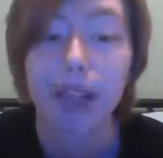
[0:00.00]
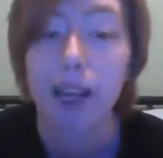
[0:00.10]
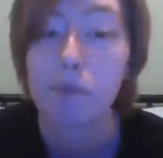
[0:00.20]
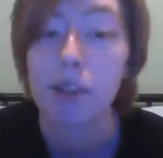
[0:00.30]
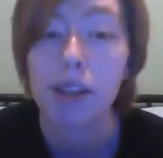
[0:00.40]

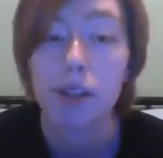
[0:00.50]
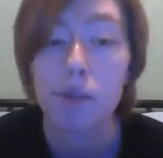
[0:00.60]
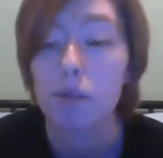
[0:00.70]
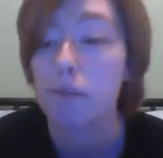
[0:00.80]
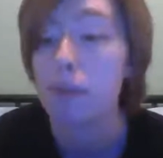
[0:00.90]
I mean,
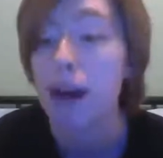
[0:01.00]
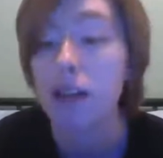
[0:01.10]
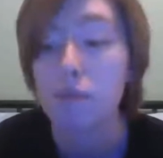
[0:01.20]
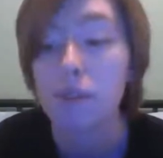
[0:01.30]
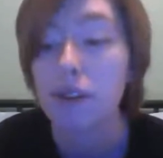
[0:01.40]
you can
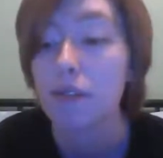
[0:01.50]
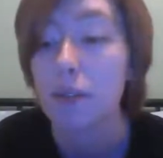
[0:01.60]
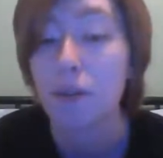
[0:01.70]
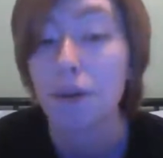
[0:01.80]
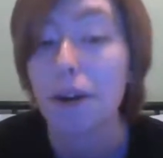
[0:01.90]
bash me
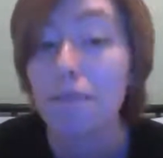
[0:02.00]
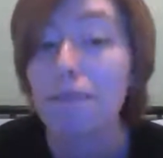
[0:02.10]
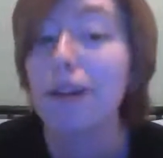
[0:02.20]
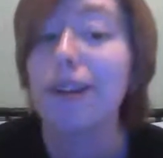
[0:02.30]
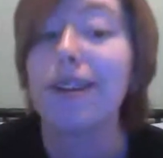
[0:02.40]
if you
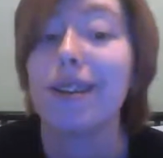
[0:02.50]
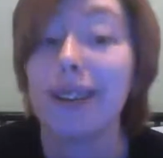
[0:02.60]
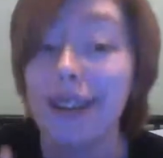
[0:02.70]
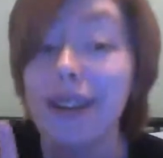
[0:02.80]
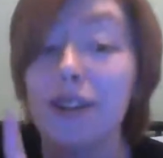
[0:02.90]
want, but
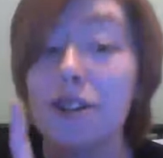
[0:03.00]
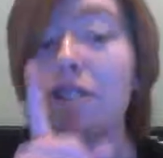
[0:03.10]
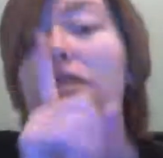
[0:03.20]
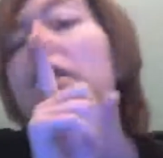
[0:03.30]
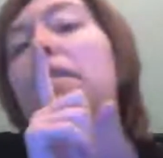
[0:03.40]

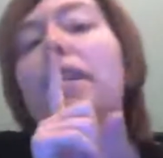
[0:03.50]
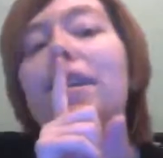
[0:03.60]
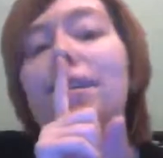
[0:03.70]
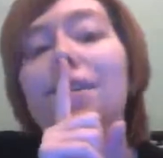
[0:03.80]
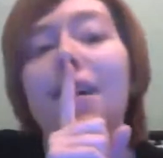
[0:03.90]
just know
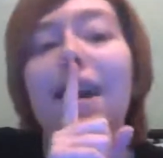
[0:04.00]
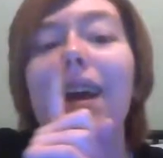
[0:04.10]
this.